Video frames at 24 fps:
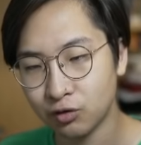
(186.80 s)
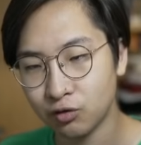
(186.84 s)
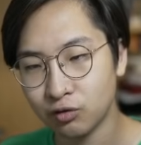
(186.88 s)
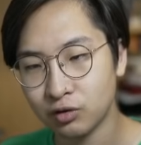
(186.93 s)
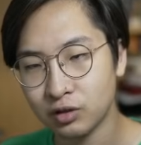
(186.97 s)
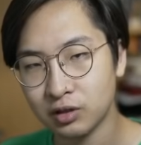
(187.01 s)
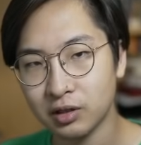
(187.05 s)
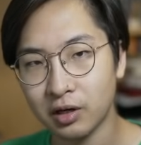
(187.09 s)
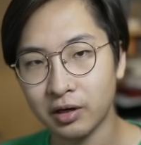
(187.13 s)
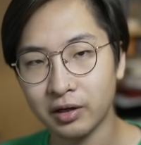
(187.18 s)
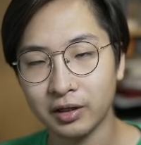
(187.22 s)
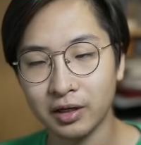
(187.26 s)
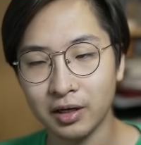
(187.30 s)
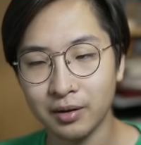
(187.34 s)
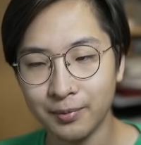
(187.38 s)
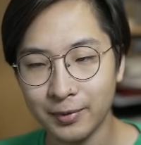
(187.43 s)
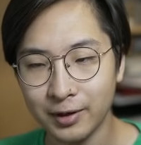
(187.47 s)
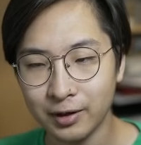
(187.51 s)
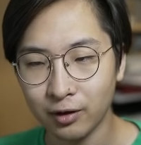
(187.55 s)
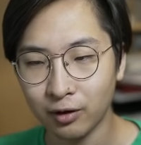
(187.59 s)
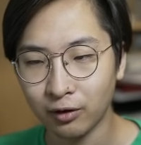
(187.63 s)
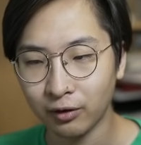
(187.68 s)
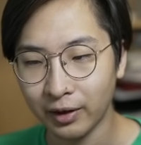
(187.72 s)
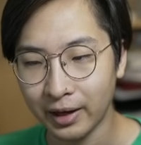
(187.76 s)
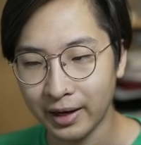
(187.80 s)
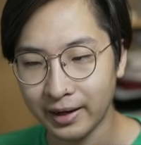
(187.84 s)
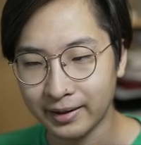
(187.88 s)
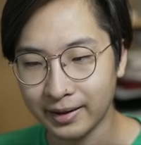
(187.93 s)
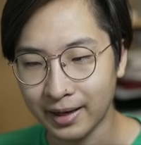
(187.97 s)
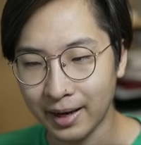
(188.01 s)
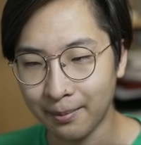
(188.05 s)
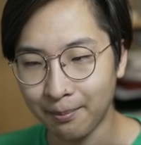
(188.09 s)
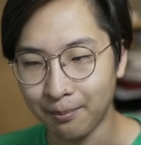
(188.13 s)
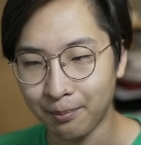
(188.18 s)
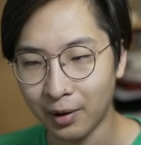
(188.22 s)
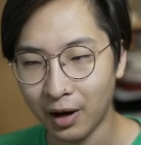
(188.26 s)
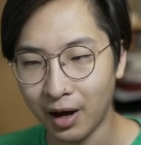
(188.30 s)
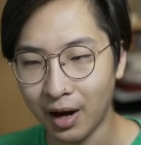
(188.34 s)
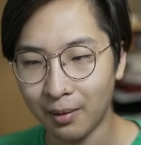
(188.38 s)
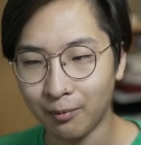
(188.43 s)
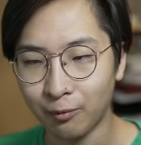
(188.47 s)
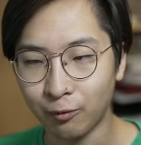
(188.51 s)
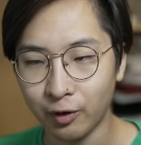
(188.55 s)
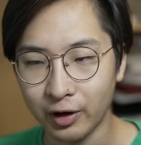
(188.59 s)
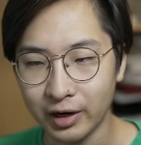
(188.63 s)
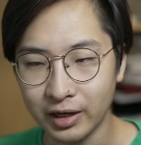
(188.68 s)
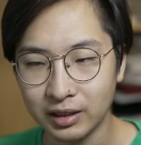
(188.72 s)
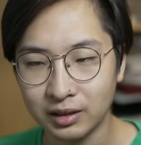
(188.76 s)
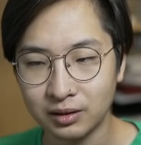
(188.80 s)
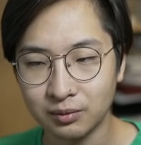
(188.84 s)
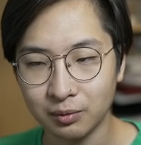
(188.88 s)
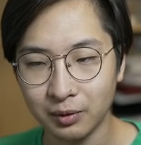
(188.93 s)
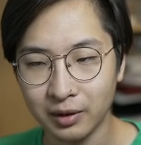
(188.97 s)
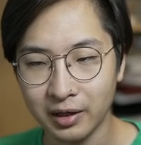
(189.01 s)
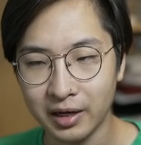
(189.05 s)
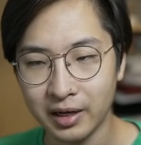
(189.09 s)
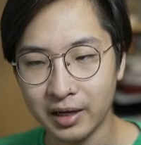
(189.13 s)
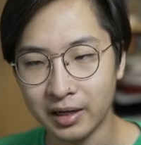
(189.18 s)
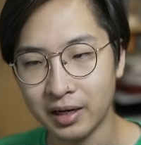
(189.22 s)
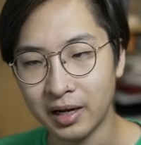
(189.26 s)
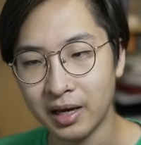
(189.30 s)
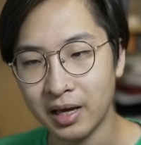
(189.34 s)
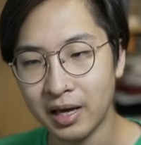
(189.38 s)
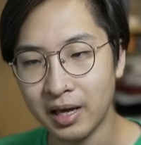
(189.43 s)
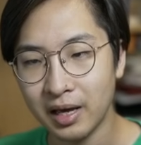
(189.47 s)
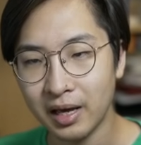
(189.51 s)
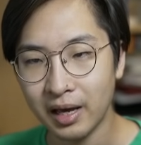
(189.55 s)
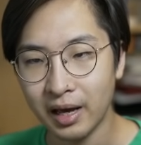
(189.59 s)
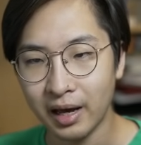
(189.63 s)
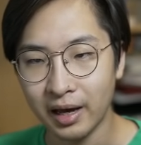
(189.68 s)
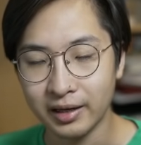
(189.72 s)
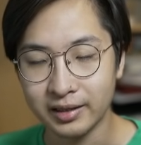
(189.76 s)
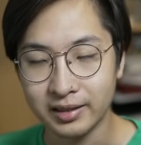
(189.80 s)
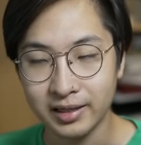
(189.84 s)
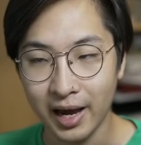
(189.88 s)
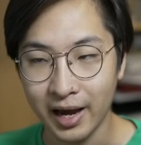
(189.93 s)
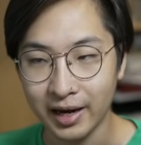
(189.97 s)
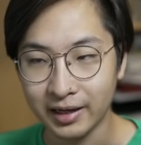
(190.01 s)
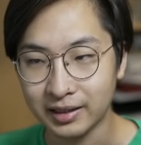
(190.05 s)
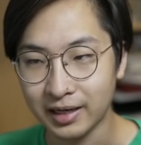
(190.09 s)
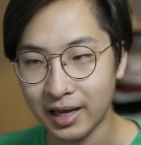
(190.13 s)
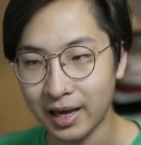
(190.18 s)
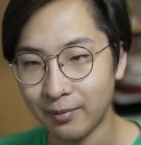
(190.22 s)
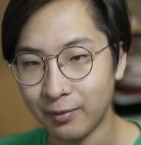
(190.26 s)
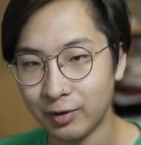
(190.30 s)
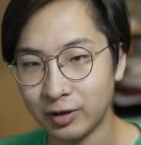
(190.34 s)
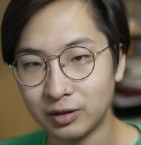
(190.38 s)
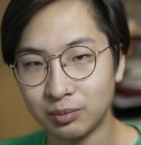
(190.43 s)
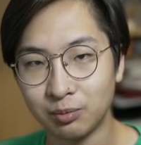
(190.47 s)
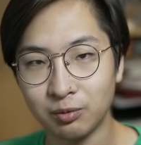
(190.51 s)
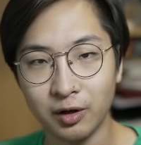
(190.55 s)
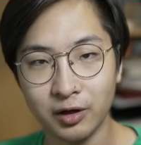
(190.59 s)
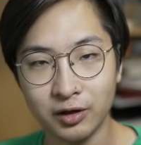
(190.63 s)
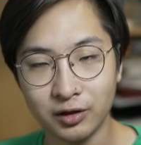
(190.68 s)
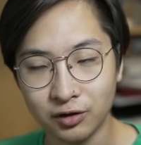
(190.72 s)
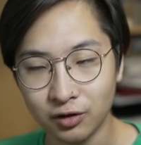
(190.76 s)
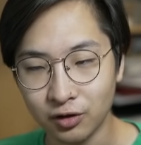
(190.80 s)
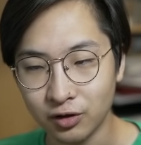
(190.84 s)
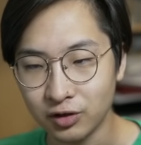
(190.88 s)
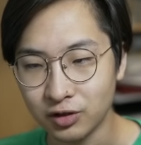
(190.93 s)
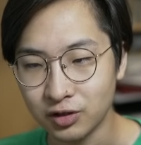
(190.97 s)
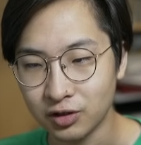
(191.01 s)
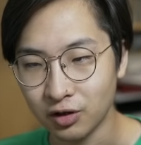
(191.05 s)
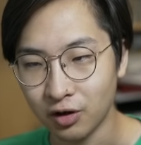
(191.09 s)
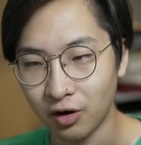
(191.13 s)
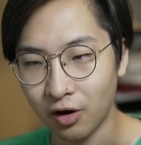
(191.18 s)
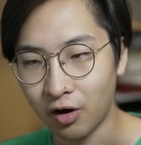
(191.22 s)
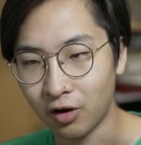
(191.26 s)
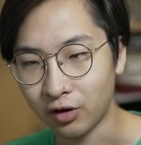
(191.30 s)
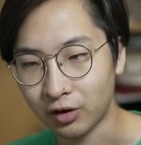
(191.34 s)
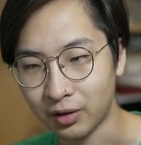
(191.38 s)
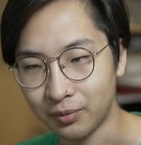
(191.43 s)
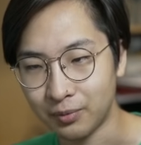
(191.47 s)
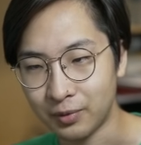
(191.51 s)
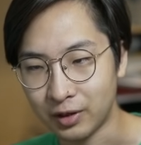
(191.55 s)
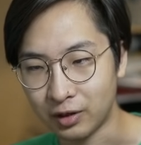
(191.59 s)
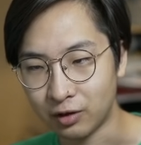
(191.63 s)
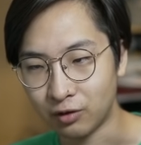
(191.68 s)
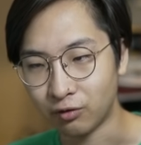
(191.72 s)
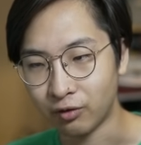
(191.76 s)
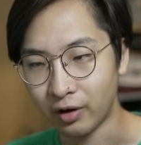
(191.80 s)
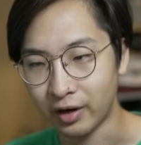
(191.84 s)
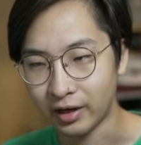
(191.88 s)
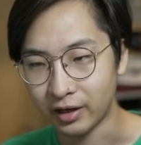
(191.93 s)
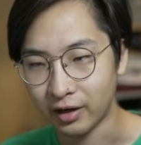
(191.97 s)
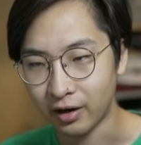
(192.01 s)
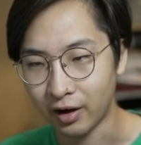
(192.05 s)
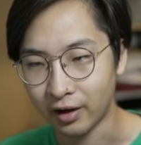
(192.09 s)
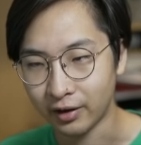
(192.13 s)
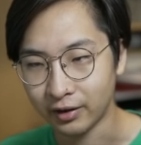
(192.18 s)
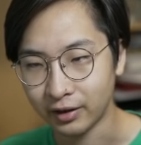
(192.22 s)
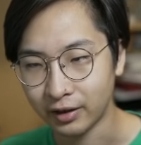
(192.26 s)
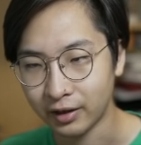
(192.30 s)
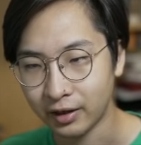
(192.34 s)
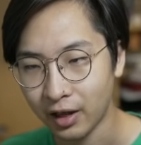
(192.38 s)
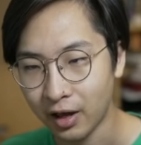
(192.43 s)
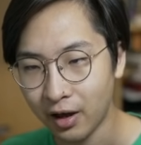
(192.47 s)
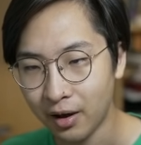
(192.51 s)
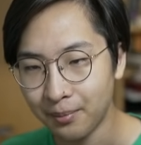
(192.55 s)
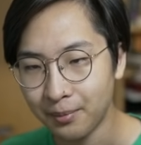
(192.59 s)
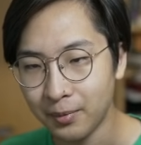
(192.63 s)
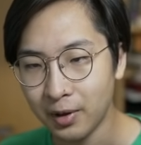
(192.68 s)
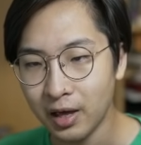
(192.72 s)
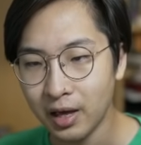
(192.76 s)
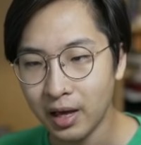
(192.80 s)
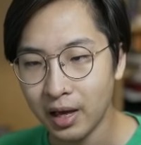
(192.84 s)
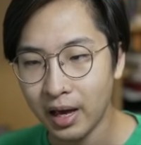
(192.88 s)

2-star gonna be your late game bomb, Rage Blade, attack damage, Bloodthirster, all gonna be great on them.